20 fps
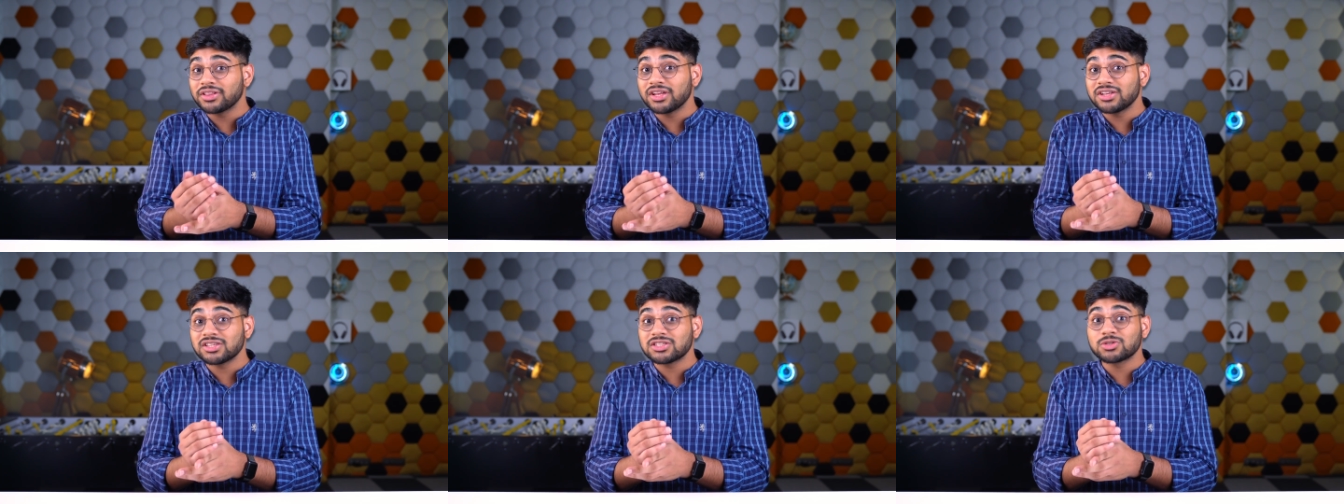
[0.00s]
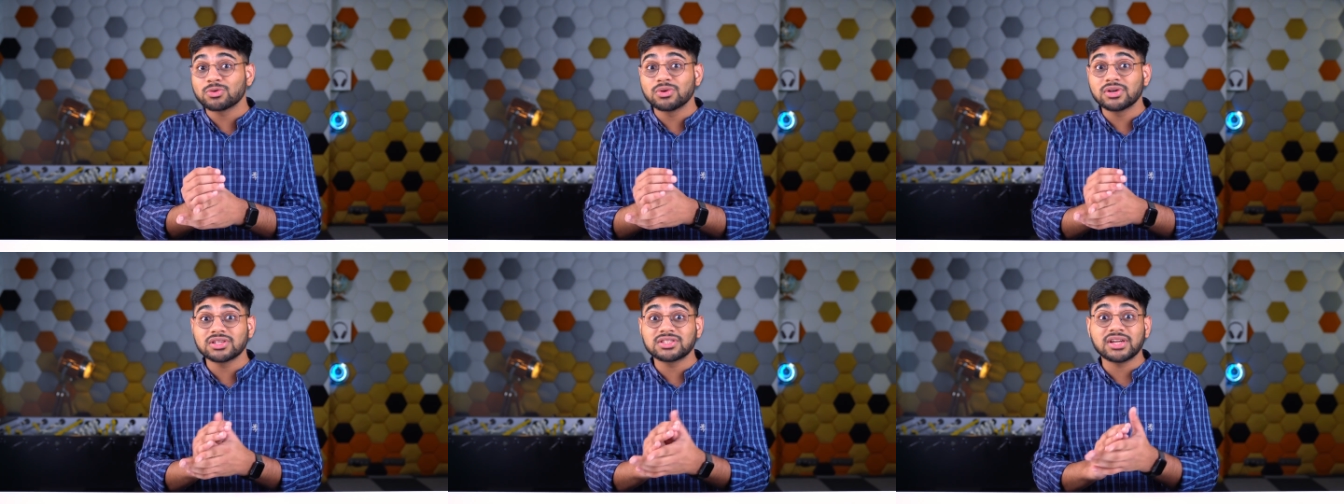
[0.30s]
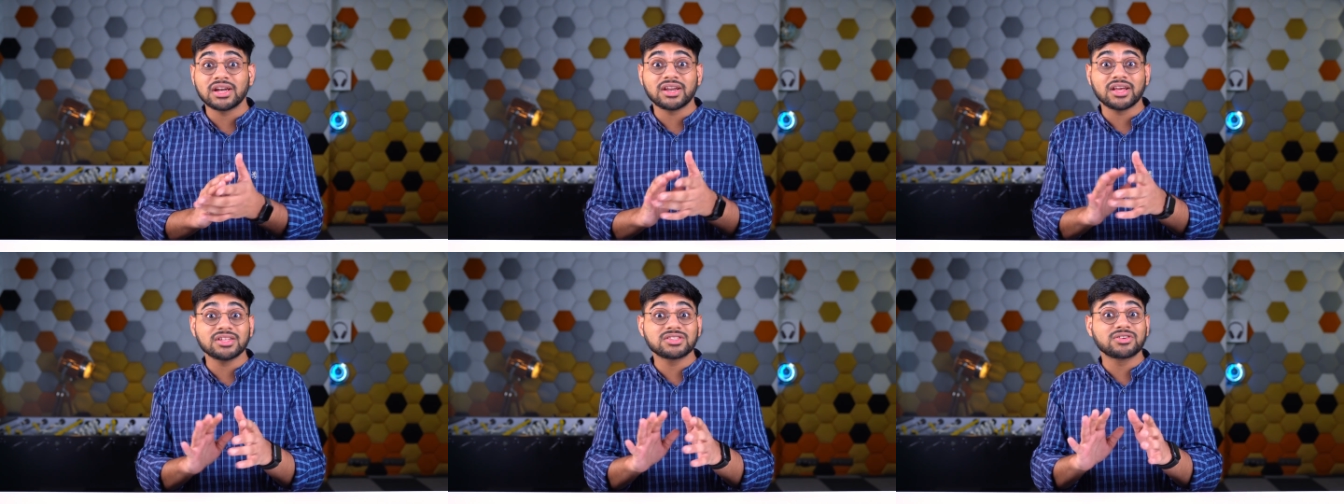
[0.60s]
They just told us
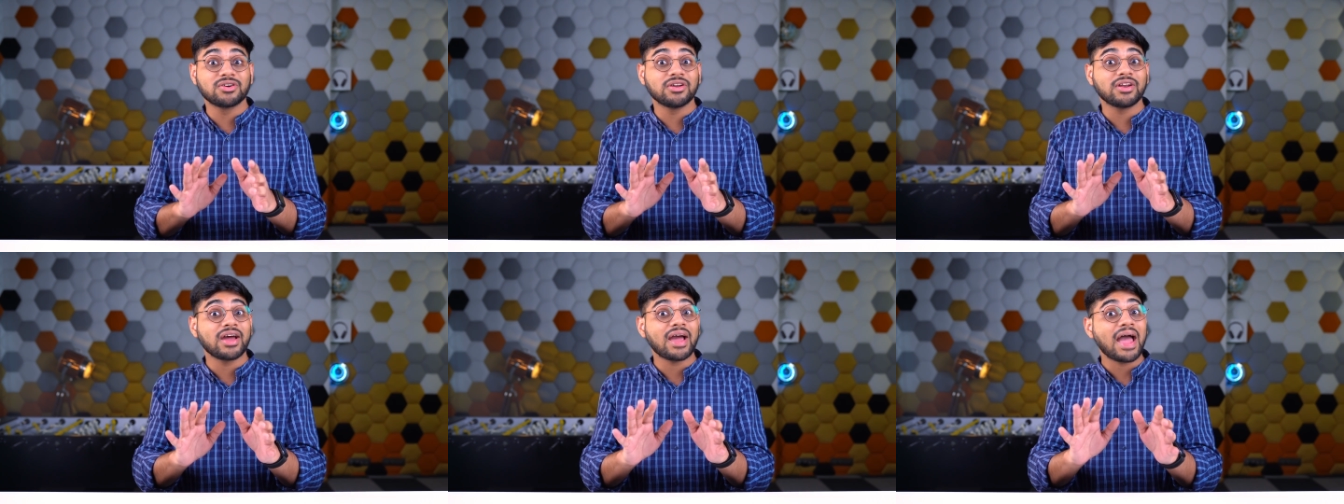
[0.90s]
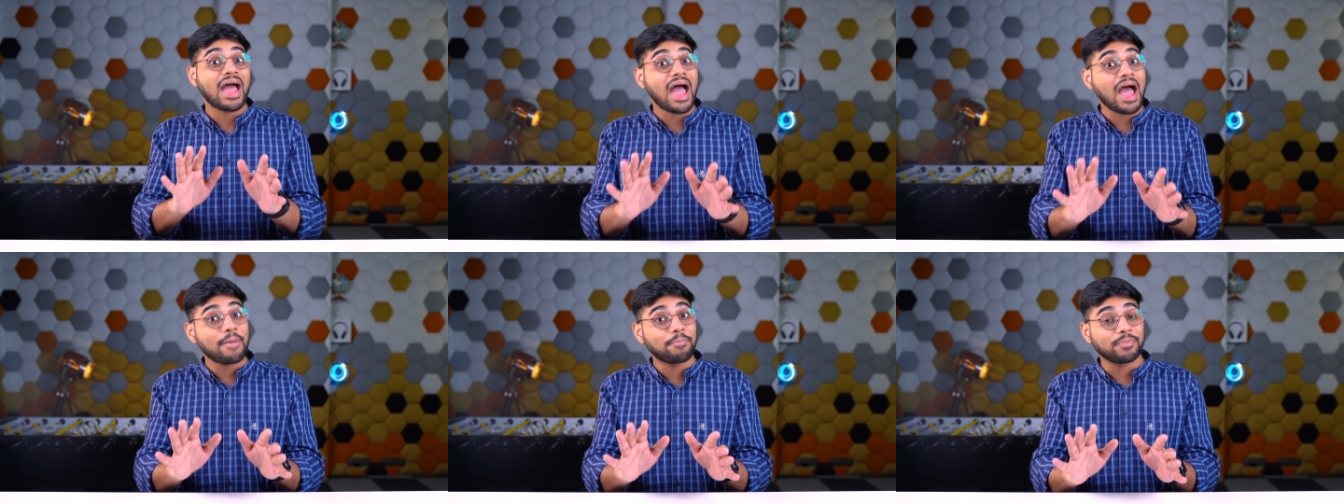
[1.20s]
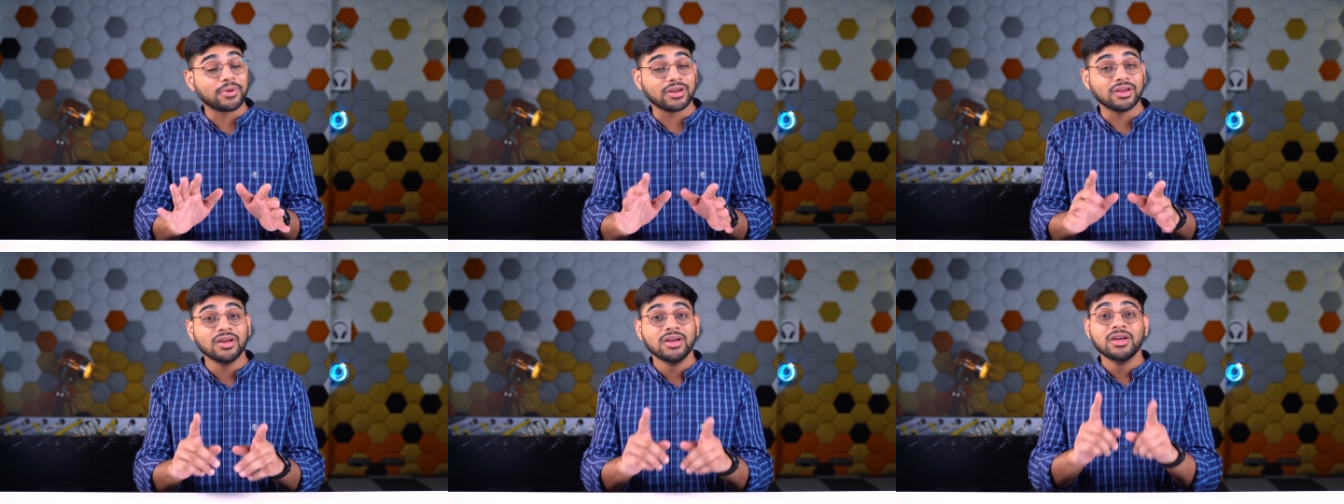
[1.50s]
that it's gonna
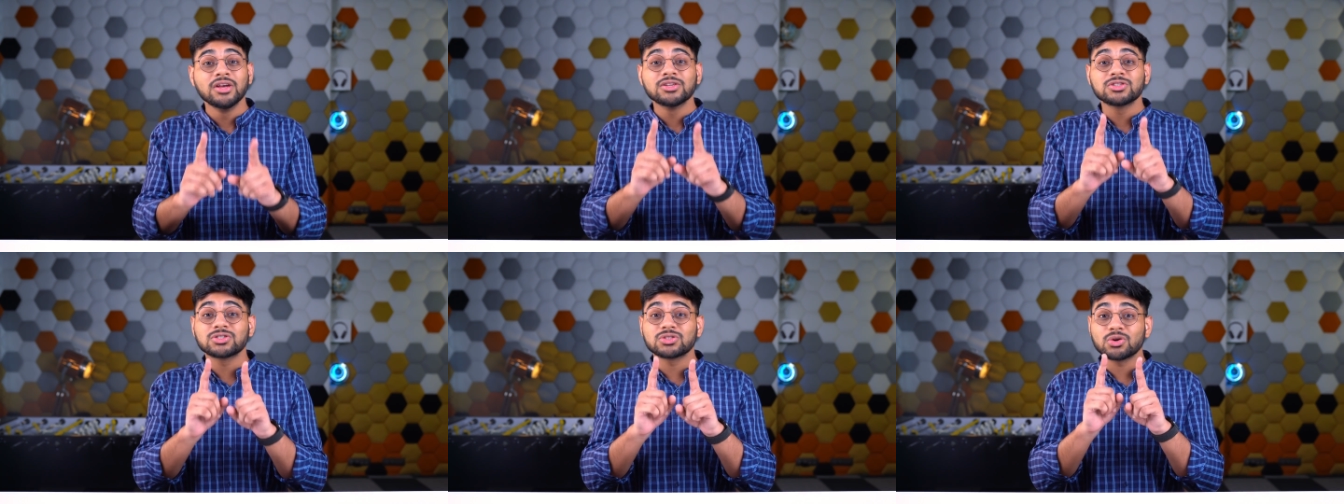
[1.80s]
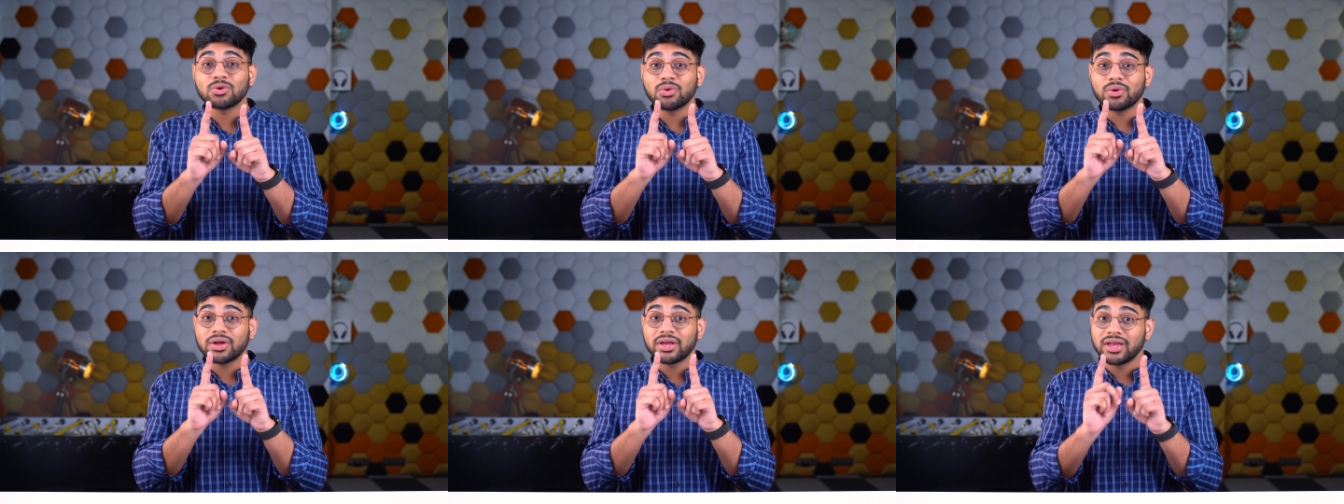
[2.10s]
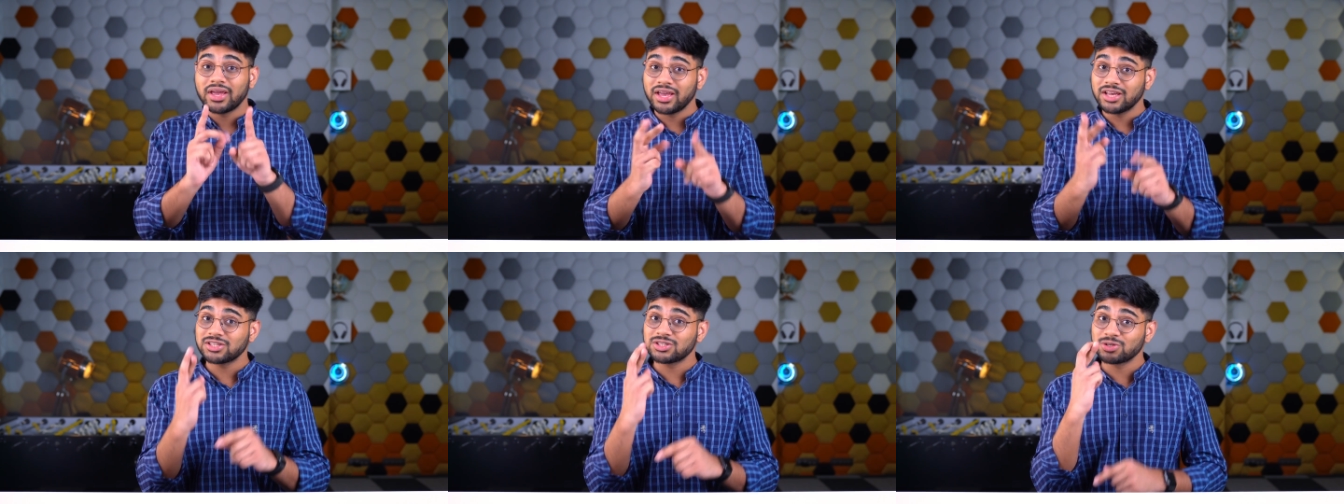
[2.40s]
happen. So
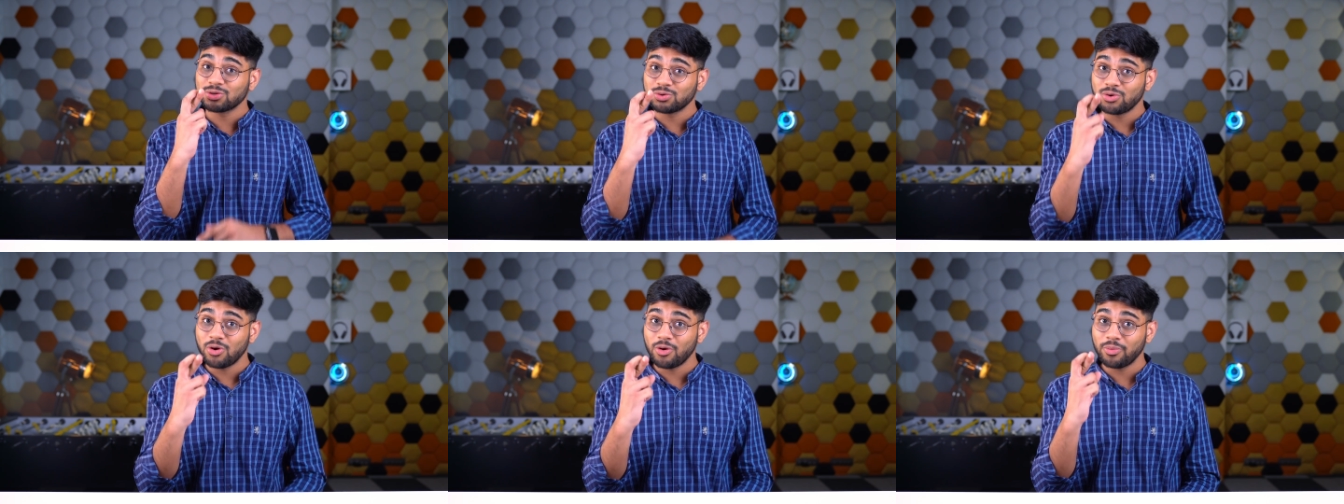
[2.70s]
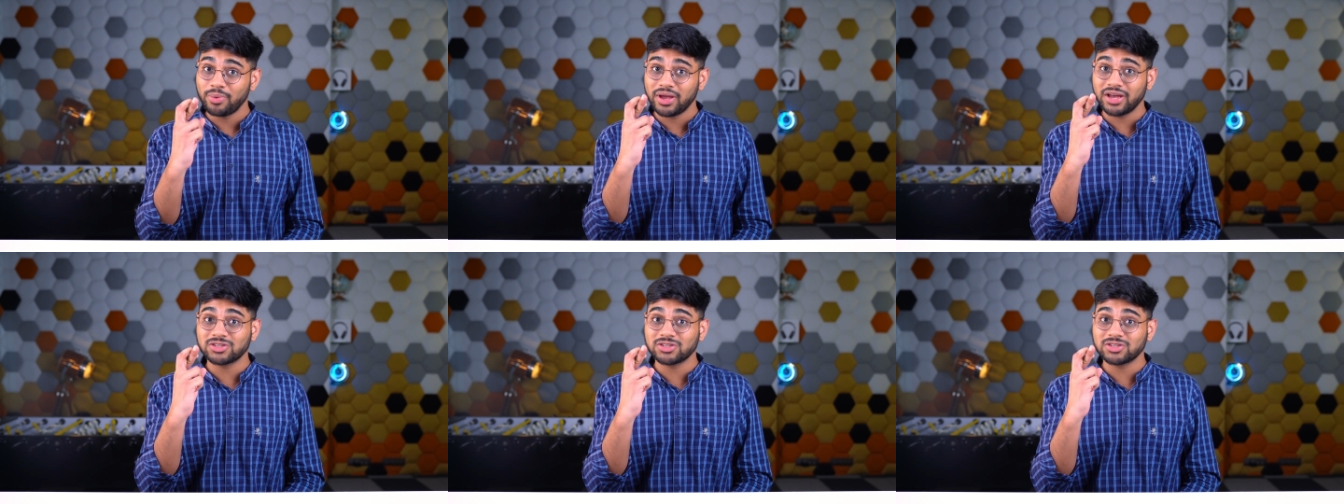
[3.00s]
here's to hope,